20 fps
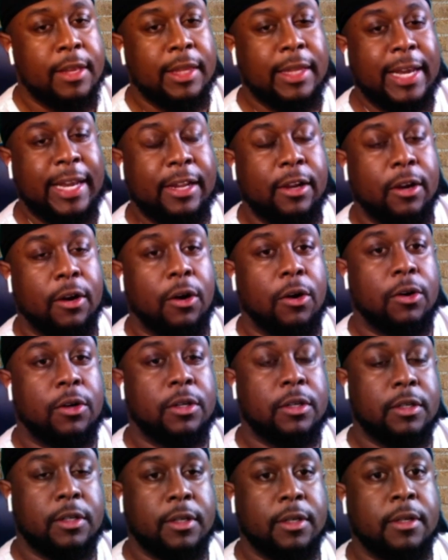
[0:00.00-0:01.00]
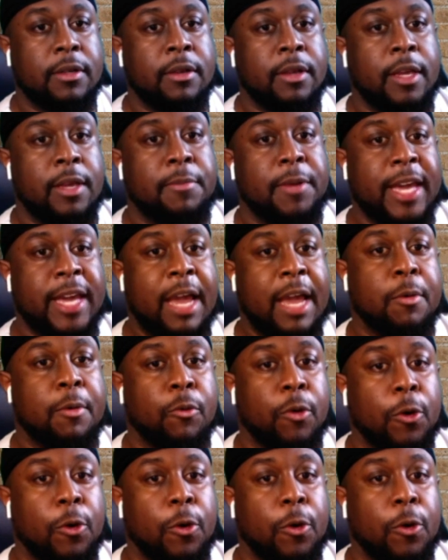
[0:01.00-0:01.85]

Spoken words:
Later on, he became a